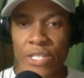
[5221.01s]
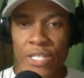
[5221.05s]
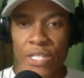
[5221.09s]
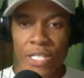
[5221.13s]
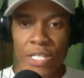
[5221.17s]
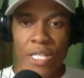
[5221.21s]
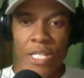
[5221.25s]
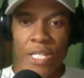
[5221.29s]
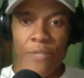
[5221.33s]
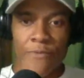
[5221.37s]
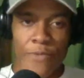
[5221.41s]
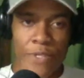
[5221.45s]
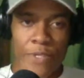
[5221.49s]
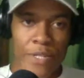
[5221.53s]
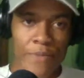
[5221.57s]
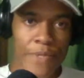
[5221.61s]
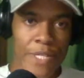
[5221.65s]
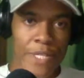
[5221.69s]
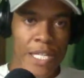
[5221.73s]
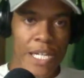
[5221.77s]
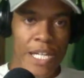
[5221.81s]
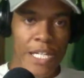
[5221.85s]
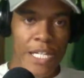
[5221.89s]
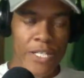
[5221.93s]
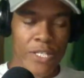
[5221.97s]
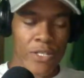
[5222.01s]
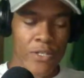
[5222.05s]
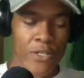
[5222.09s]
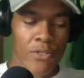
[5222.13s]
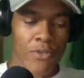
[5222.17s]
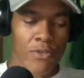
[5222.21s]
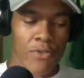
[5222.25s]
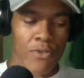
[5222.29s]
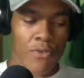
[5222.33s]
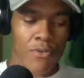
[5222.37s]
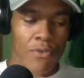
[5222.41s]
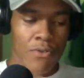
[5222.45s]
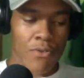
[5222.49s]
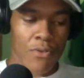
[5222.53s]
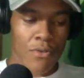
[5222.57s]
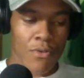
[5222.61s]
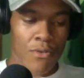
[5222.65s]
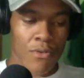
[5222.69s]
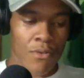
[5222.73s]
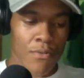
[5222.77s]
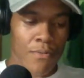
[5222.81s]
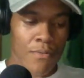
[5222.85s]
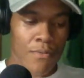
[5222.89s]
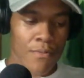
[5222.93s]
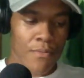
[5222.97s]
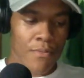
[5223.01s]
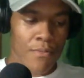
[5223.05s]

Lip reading: isn't even something I do